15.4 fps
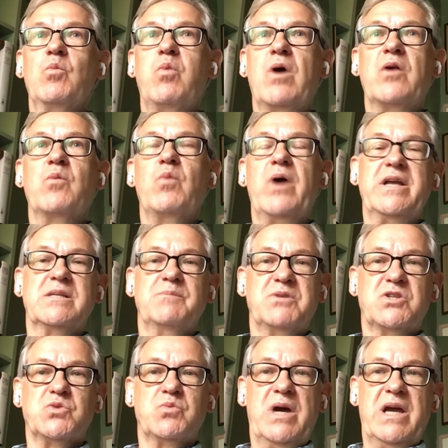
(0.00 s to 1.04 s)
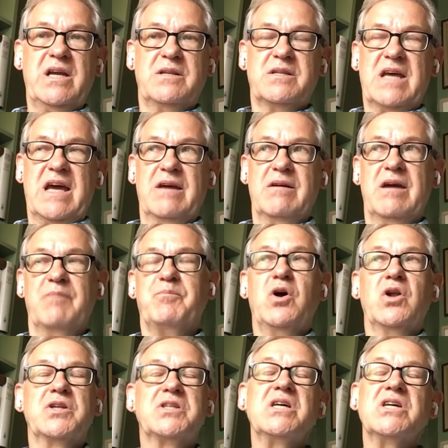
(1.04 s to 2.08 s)
one way to persuade
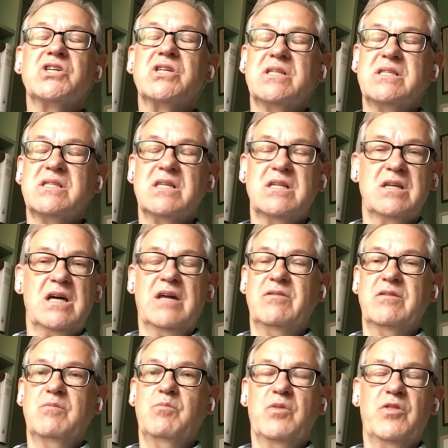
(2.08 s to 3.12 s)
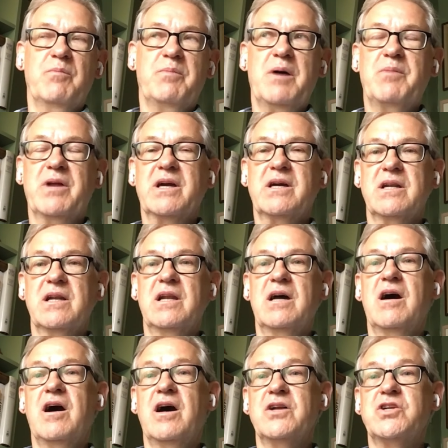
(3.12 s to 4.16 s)
politicians and, and the, the public at
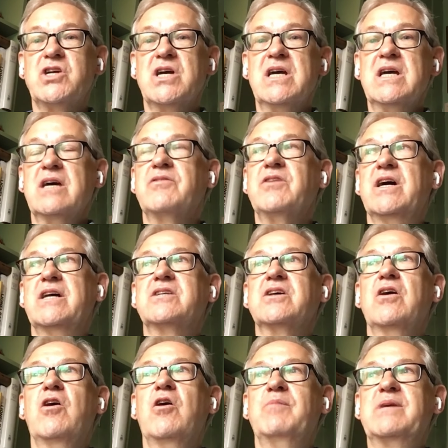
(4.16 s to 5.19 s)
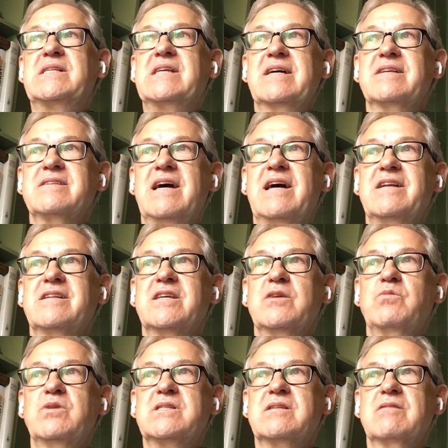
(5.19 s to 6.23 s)
large that
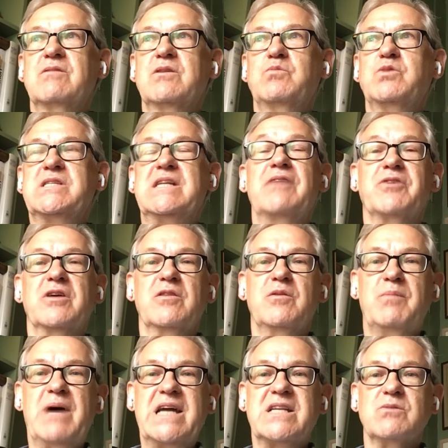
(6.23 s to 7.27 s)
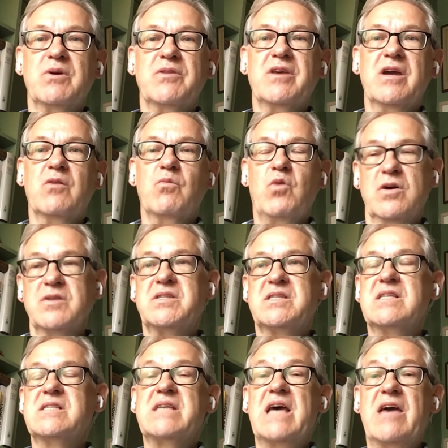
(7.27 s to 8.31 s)
homosexuality was there was nothing the matter with it
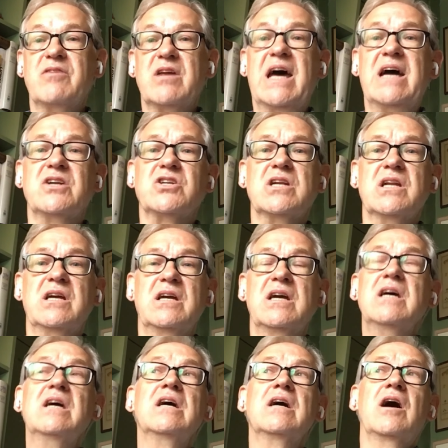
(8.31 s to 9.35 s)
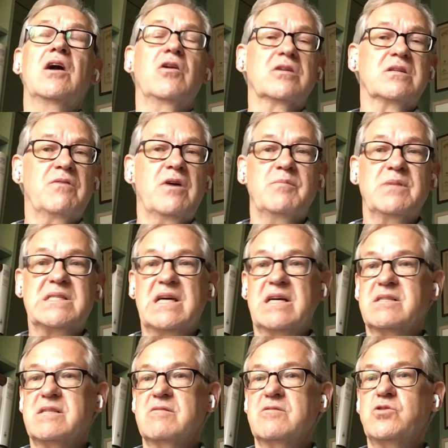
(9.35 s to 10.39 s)
was to say that actually a lot of
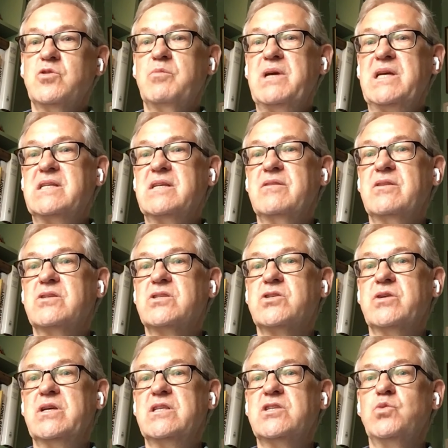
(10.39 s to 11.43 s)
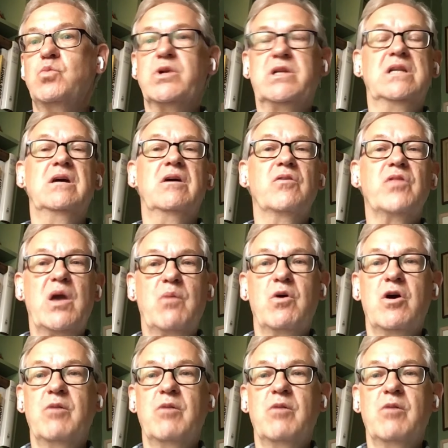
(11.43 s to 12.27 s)
homosexuals you meet in the streets you wouldn't know they